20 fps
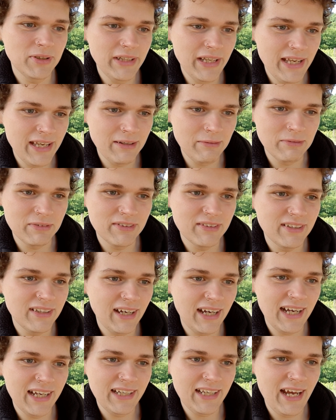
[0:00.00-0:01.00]
and
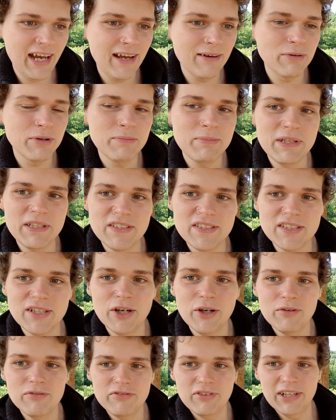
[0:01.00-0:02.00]
God, I would be
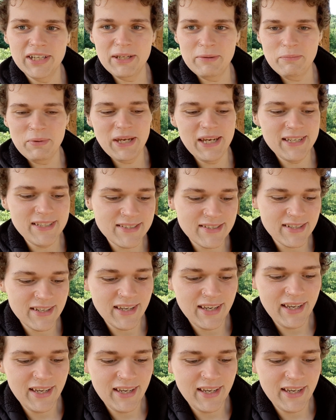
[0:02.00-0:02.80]
so fucking pissed